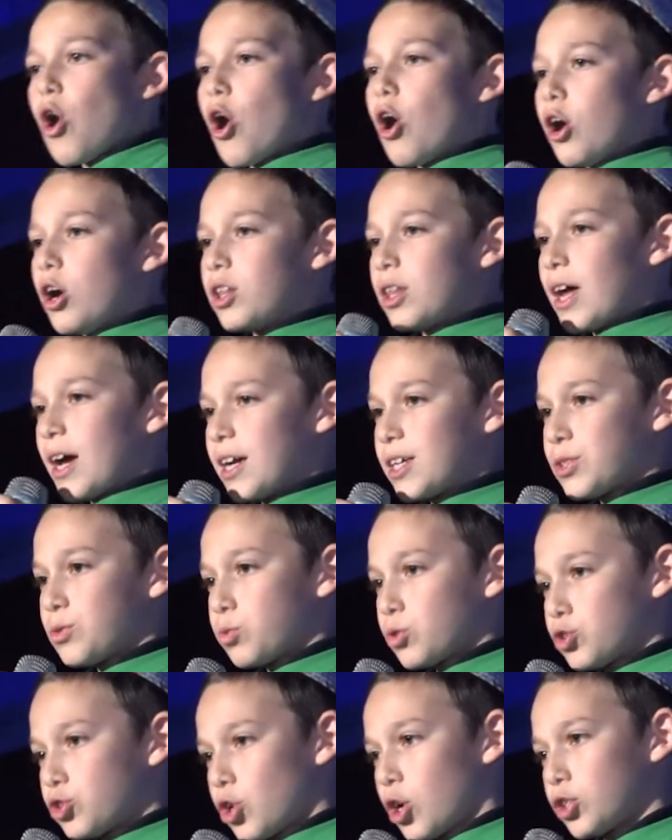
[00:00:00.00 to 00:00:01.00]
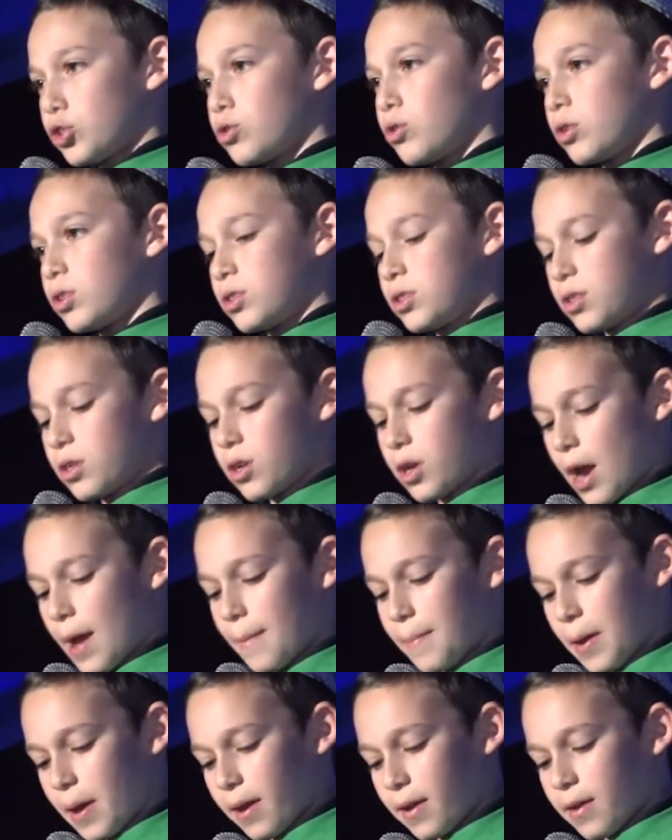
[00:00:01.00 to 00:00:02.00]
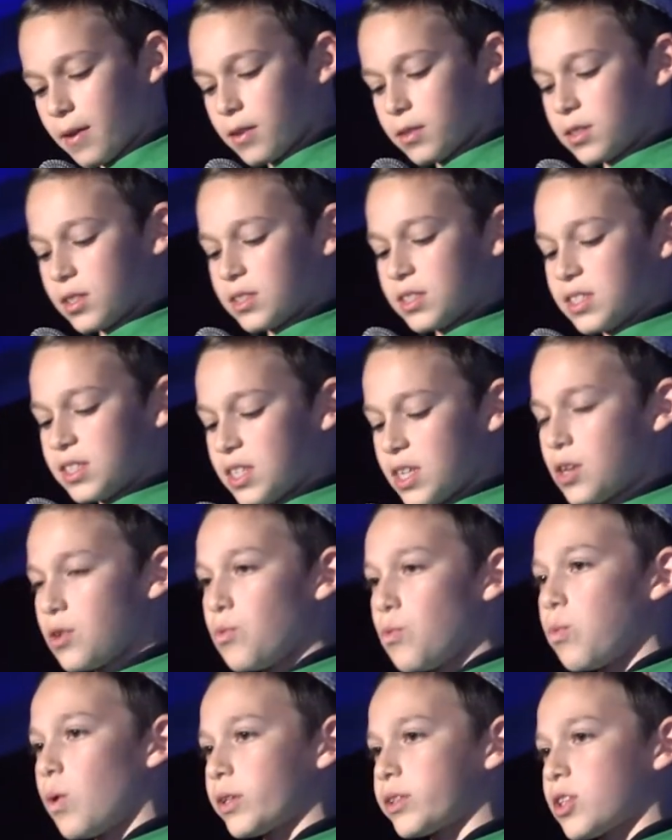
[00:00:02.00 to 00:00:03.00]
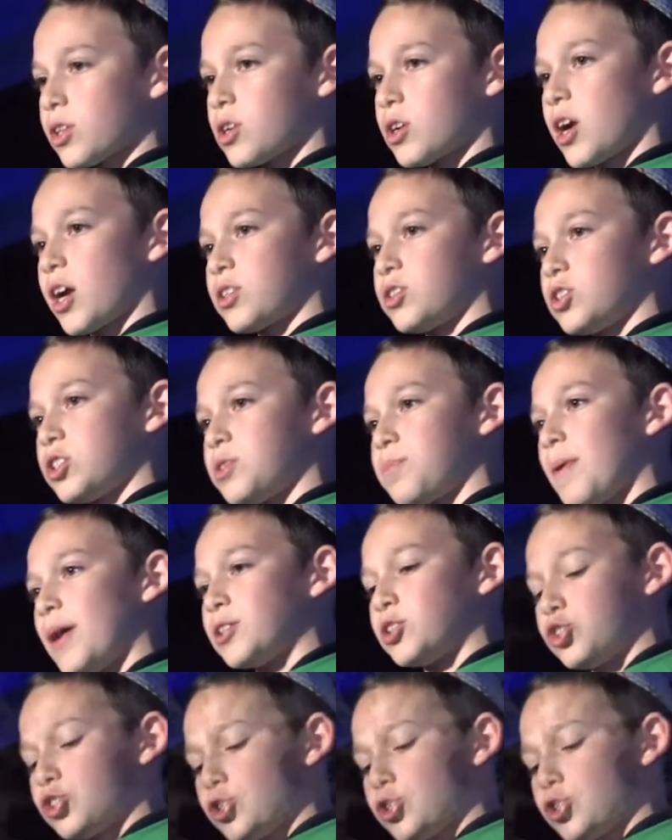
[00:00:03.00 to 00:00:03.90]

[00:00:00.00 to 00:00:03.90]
All eyes were drawn towards the Rebbe to see what the correct response